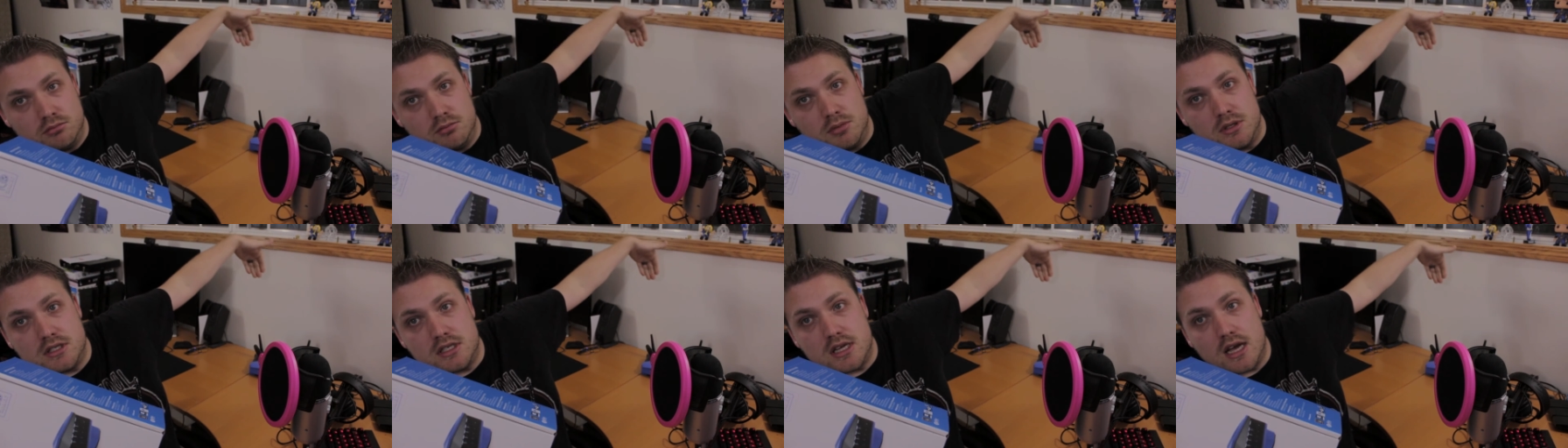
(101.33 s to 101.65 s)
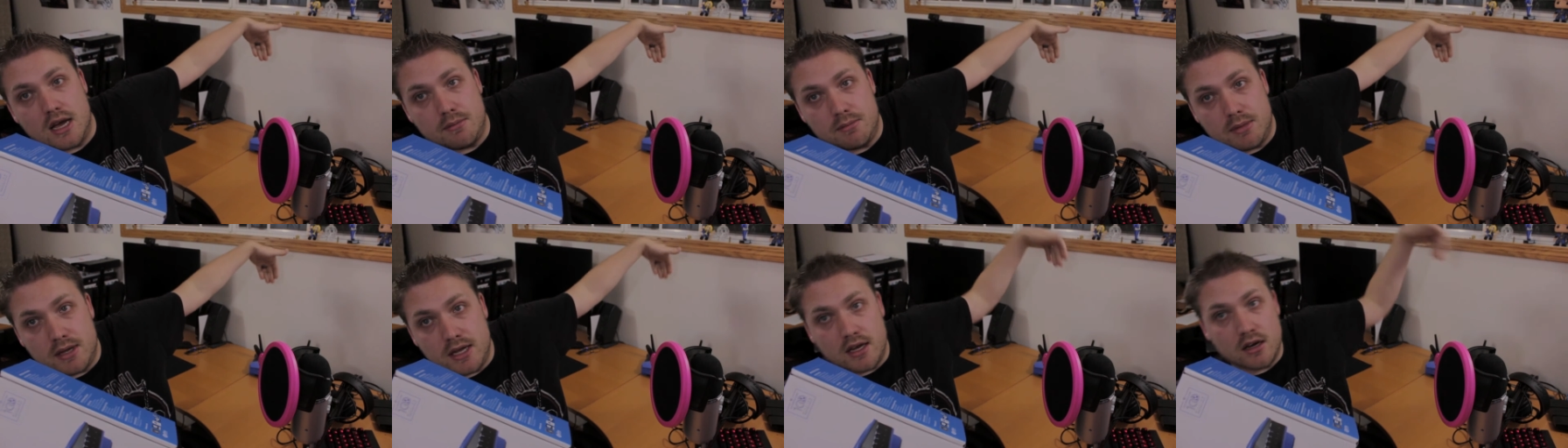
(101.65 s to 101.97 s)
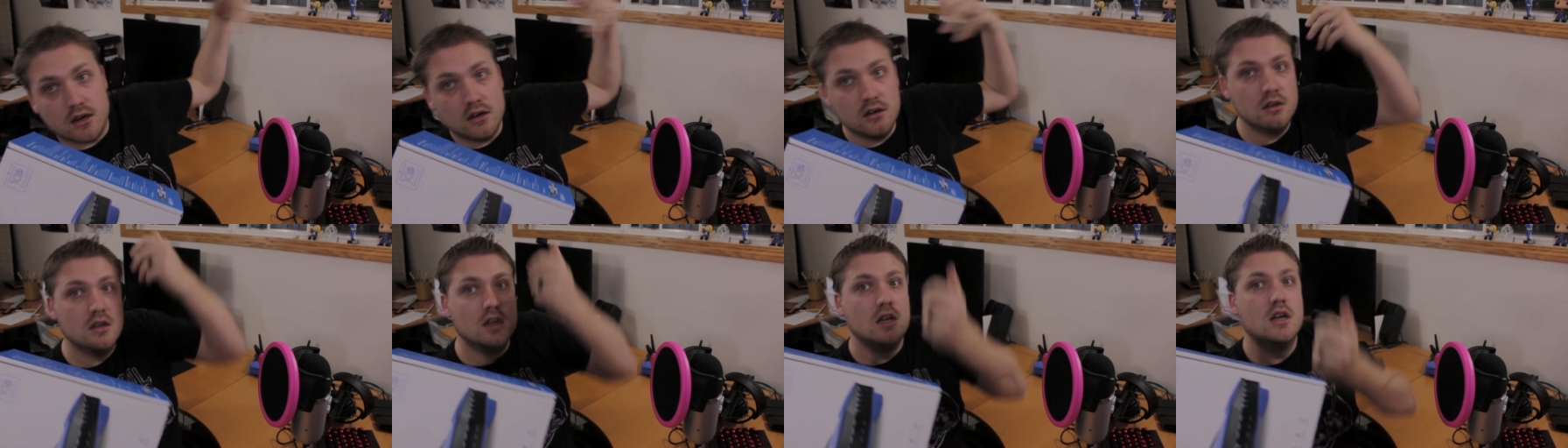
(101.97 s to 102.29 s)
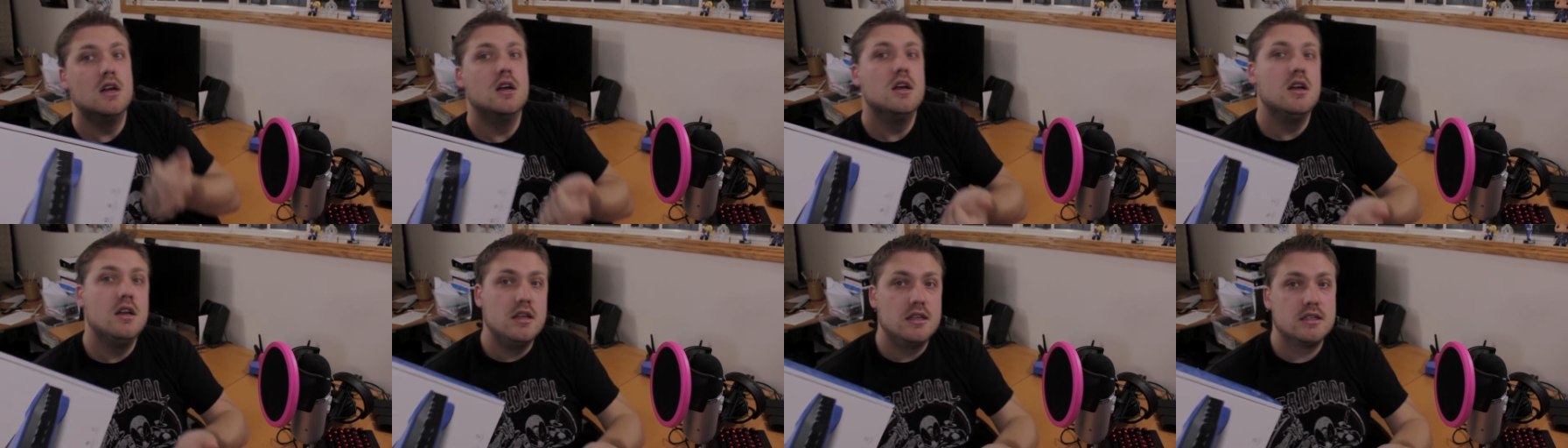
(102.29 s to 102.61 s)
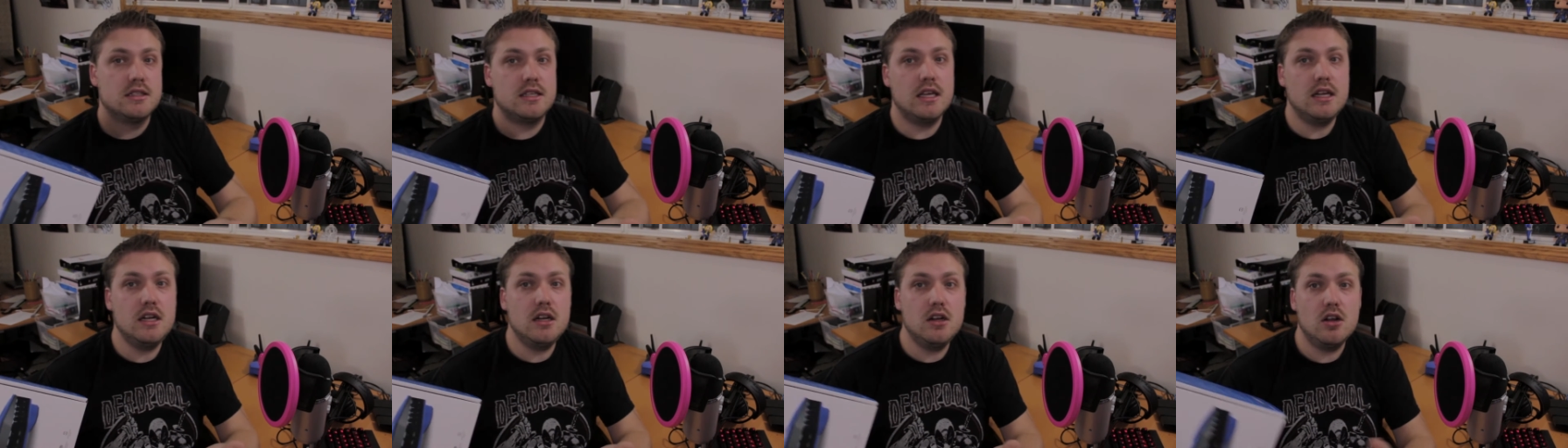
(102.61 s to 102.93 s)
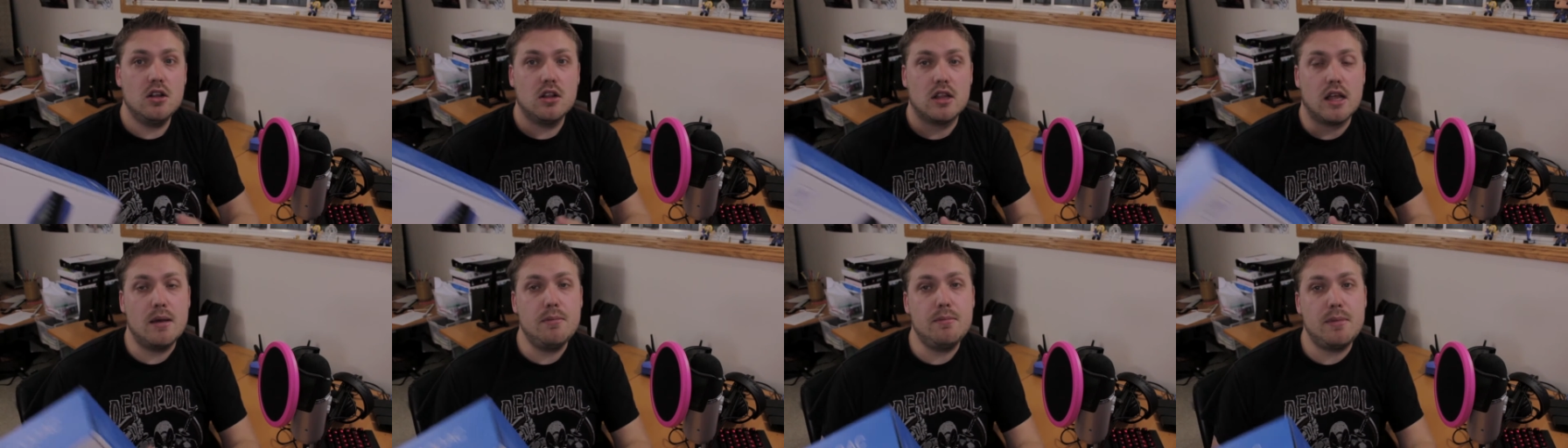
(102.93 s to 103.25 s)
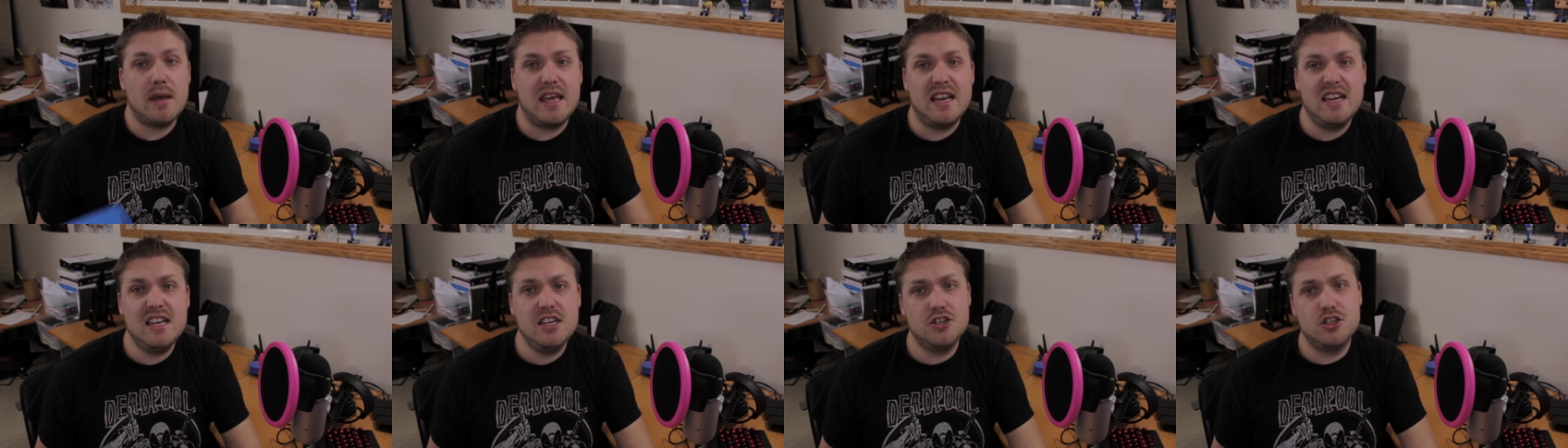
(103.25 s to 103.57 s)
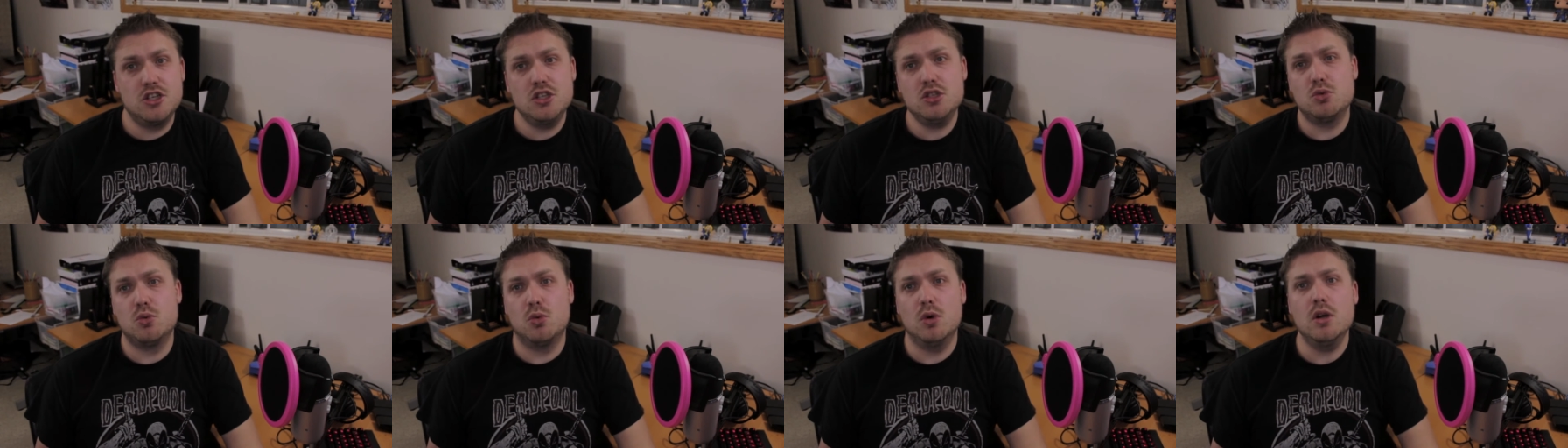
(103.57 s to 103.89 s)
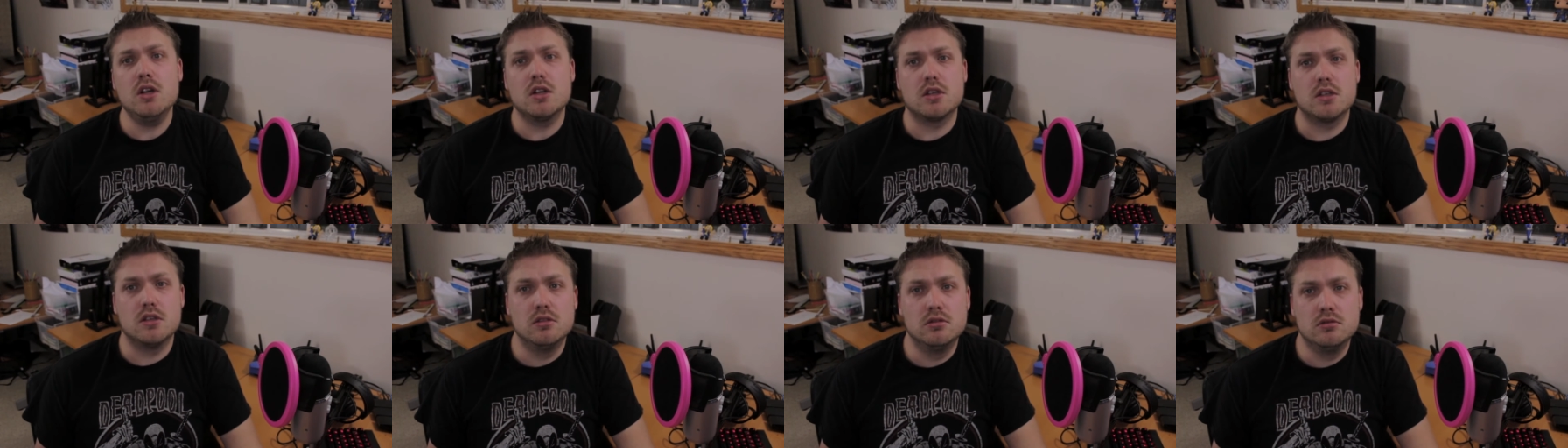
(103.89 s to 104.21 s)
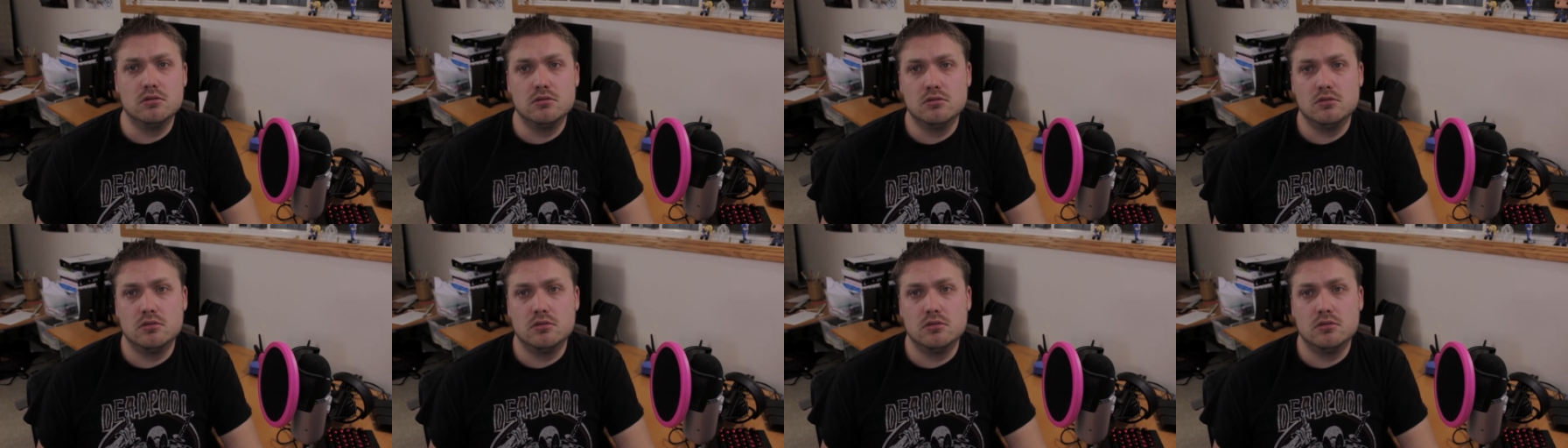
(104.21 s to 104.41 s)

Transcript: beside me here, set it all up, and it just worked.